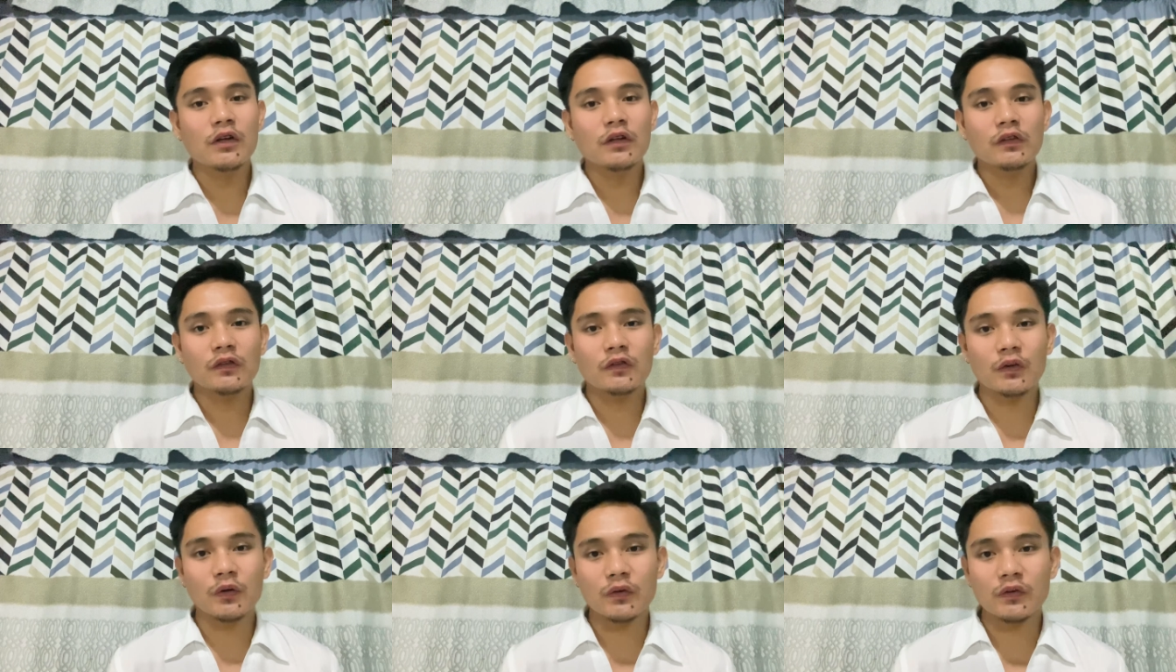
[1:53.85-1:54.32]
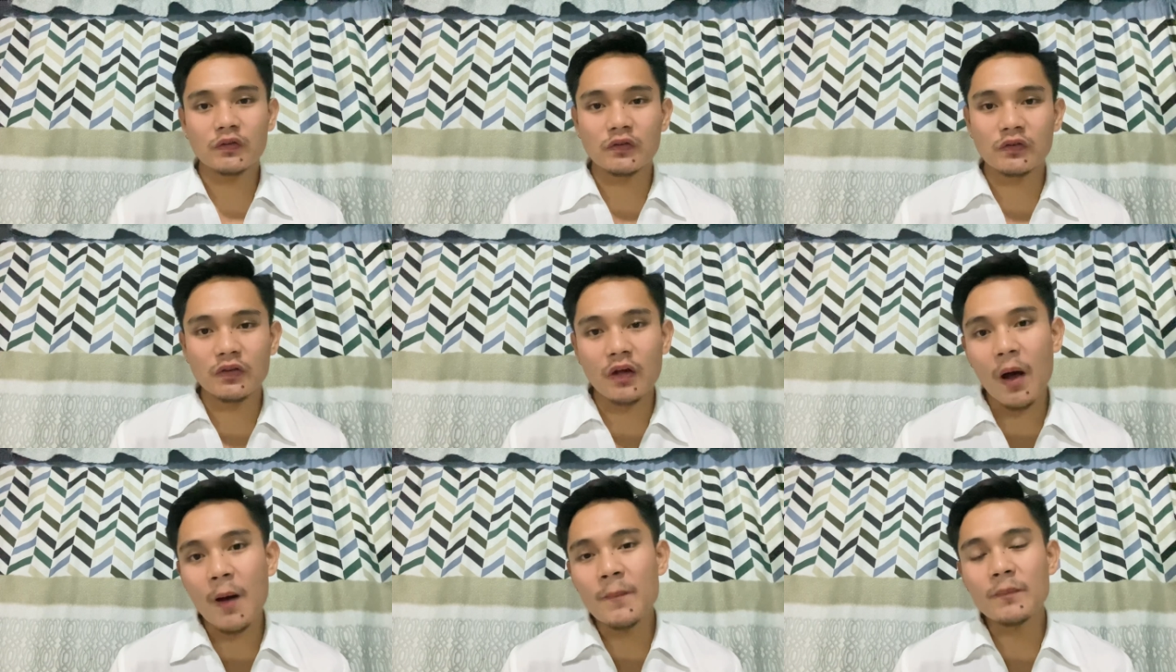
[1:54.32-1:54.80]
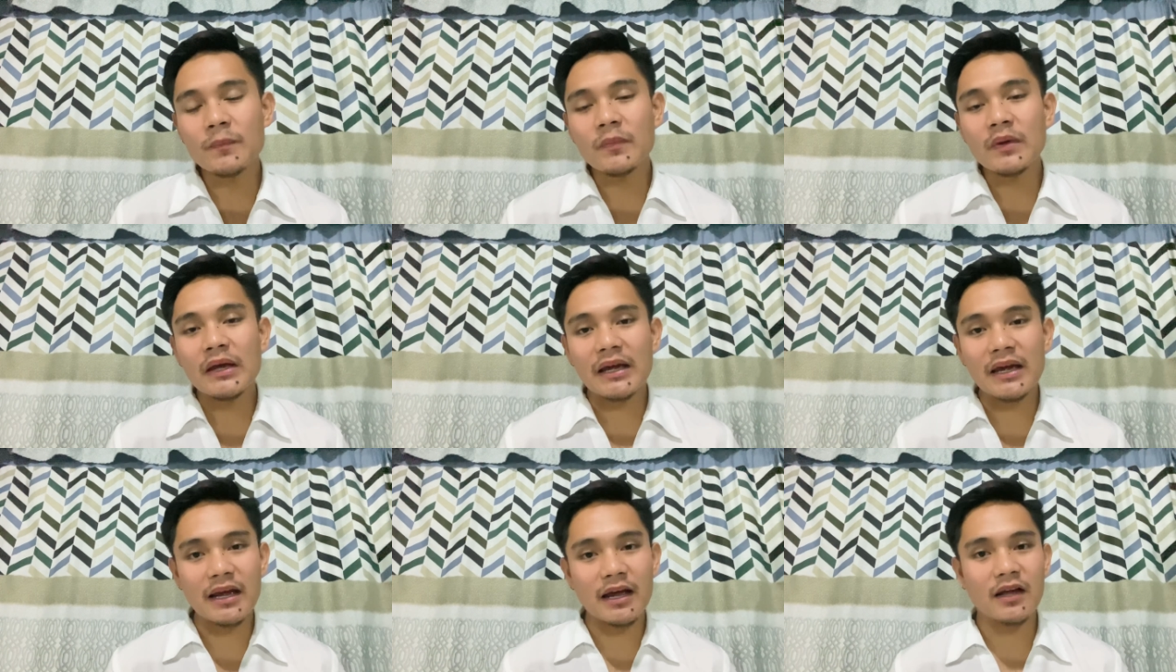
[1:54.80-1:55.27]
So some
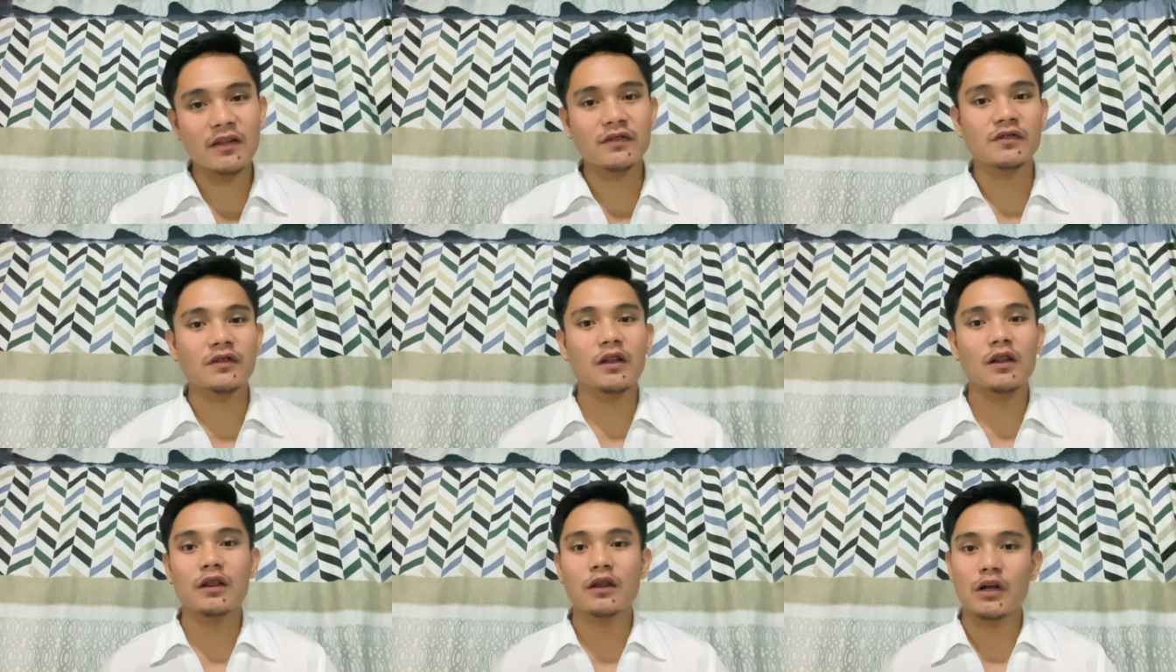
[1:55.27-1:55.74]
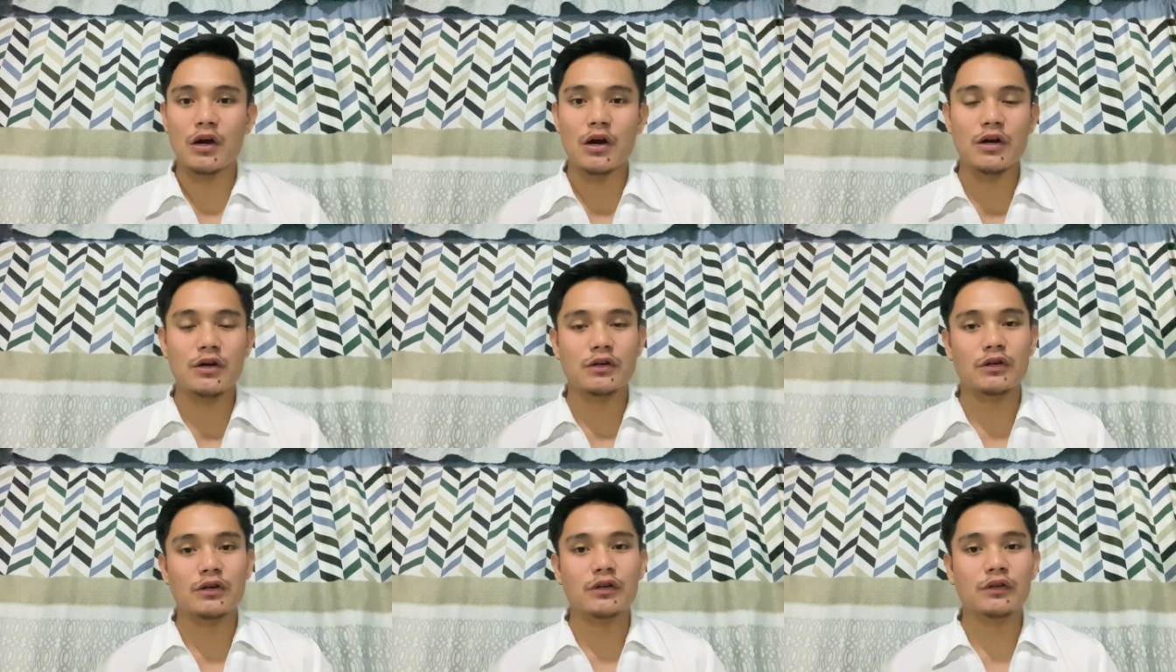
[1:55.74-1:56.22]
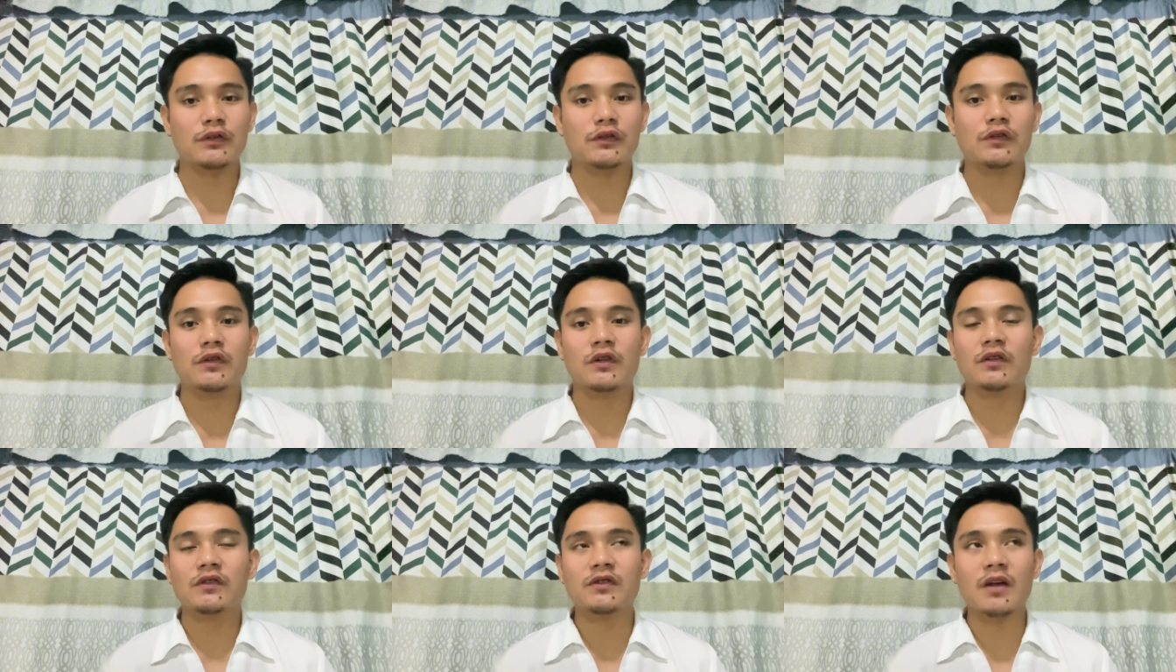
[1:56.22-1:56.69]
ESL
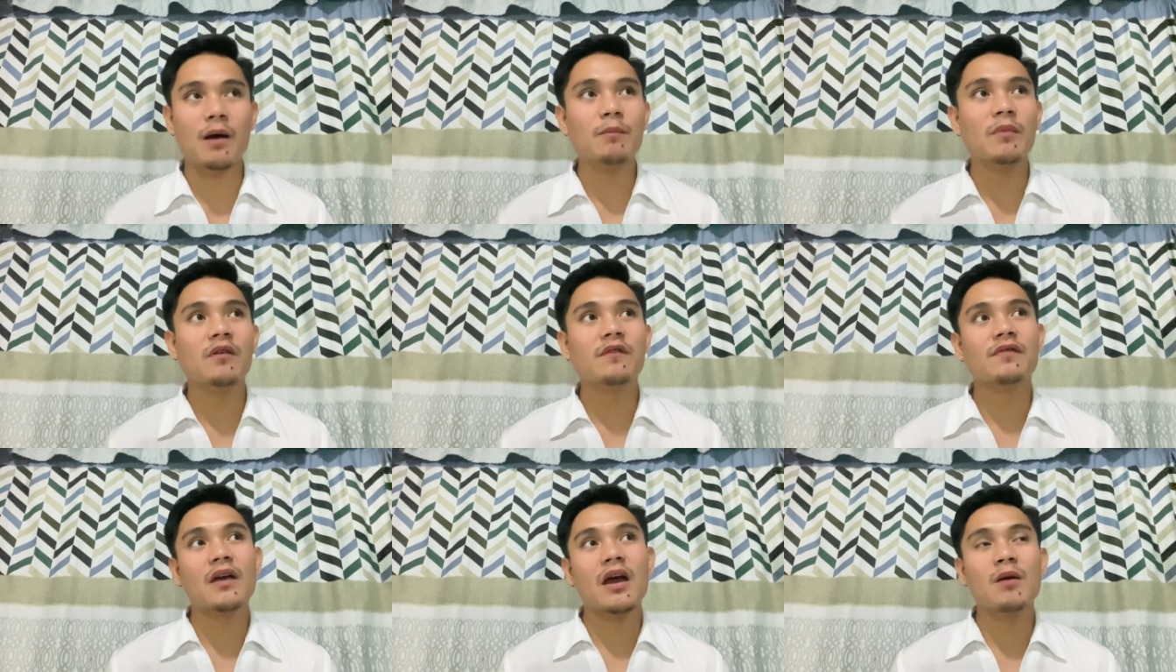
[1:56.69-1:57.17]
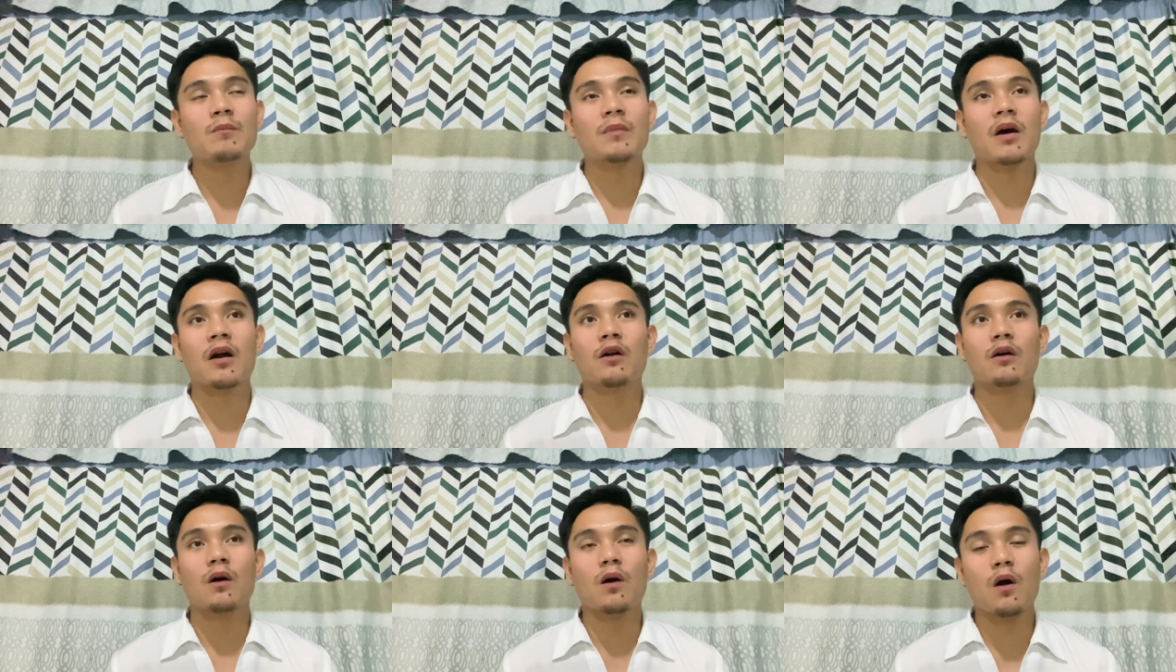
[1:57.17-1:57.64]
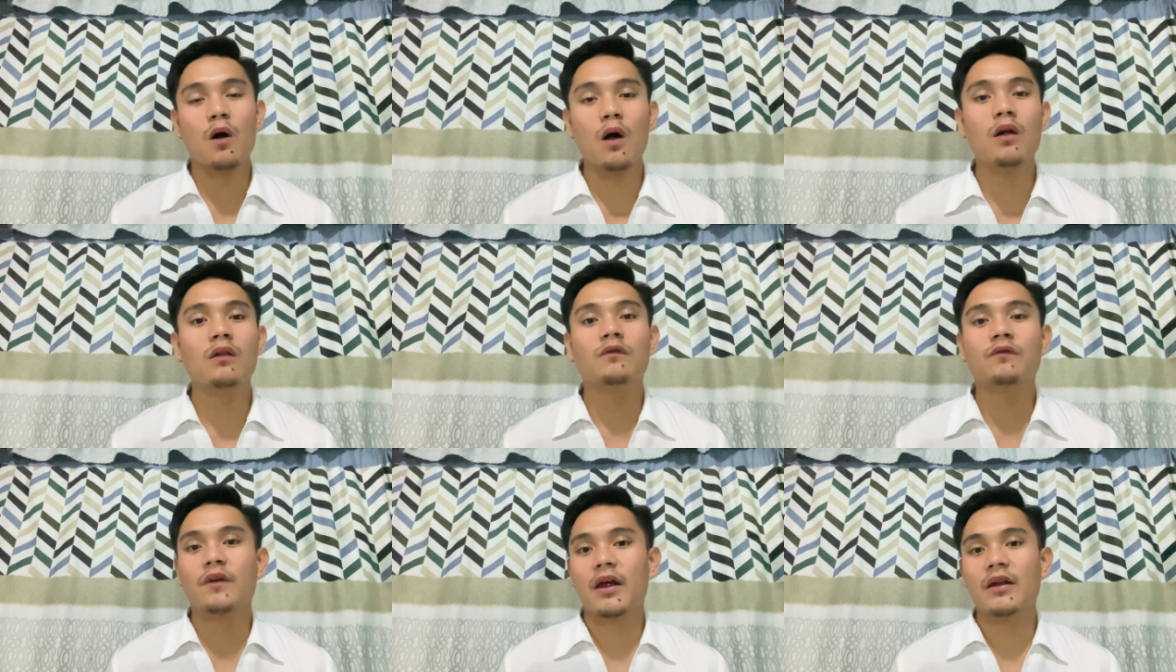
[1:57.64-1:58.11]
learners, some of them are
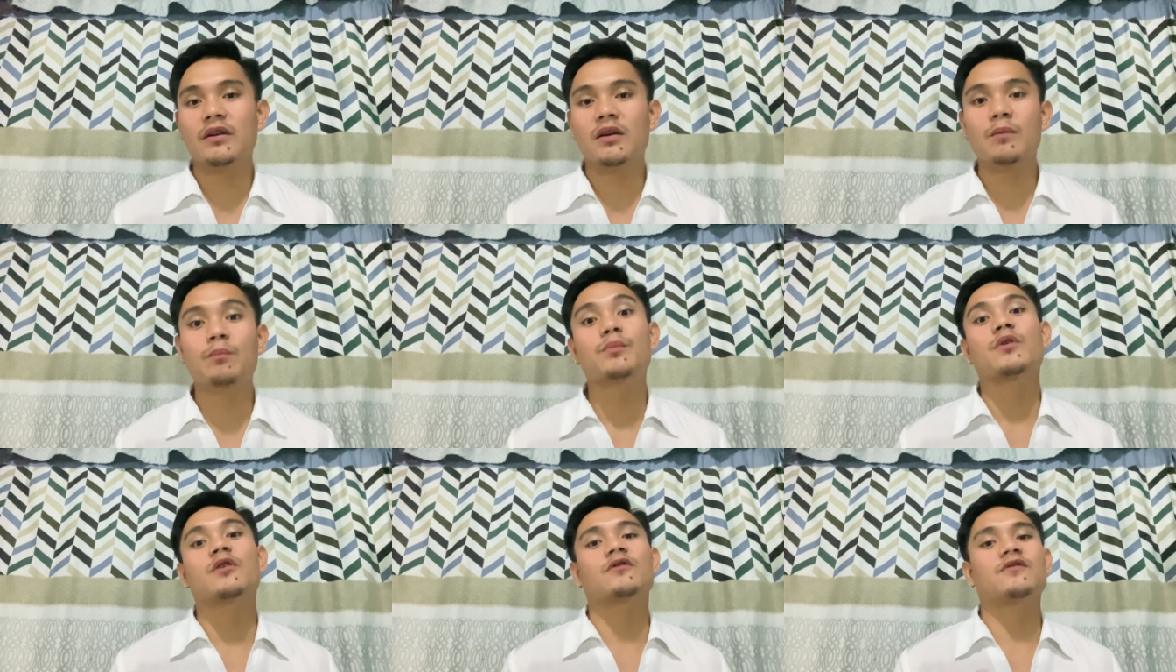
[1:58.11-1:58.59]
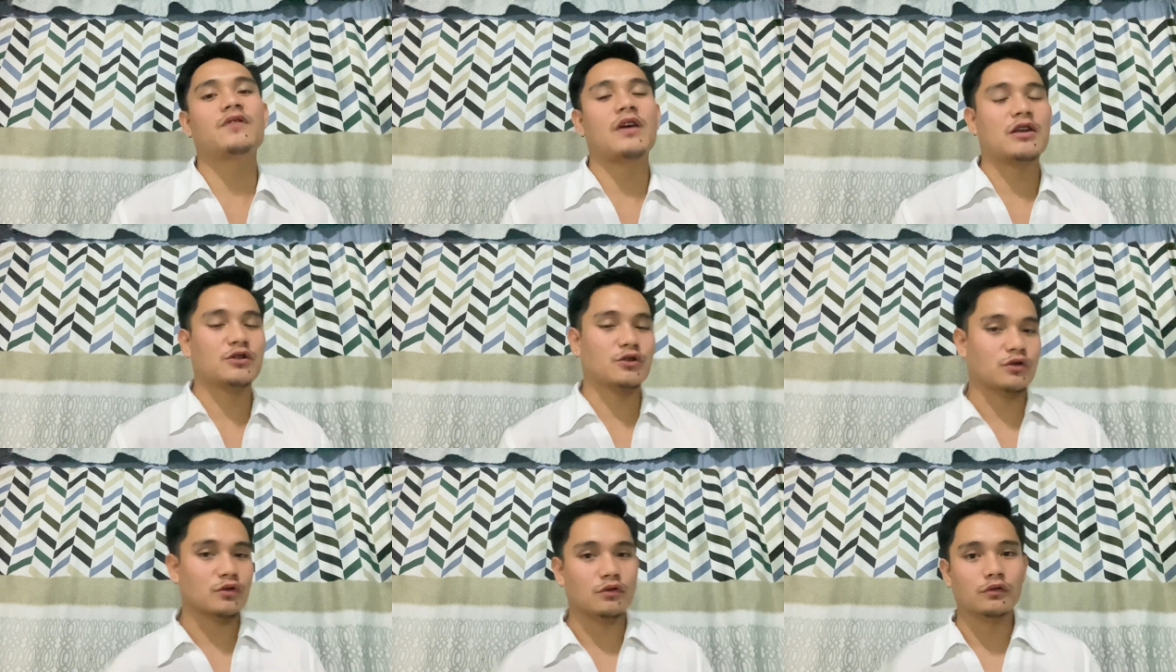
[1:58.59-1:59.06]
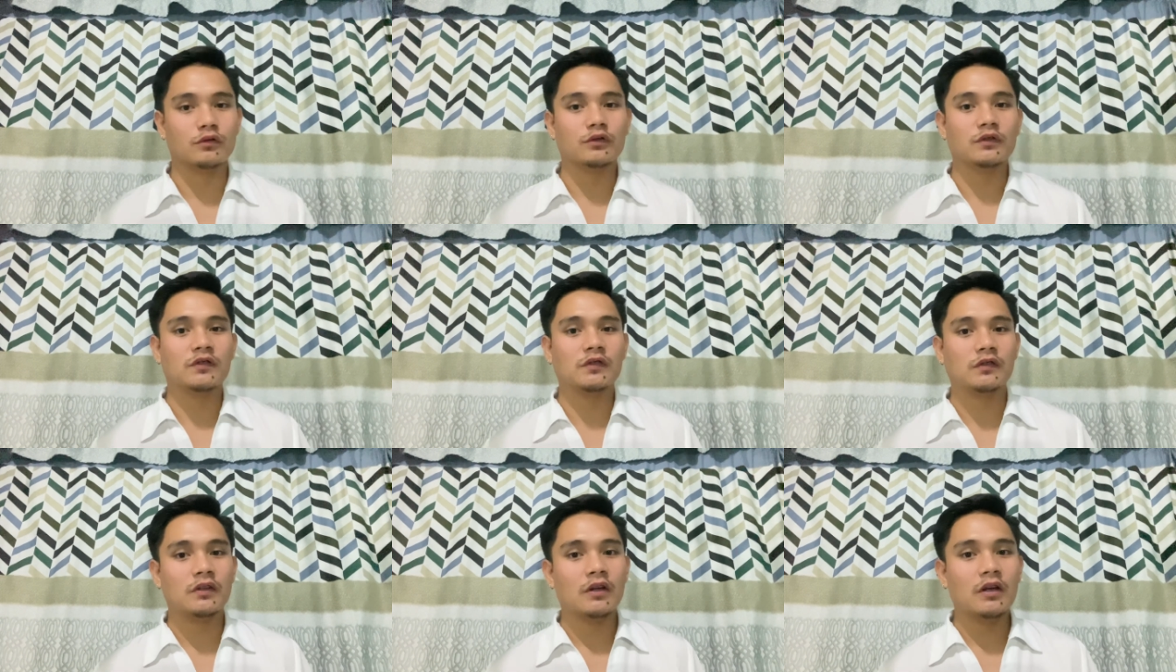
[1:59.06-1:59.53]
already professionals.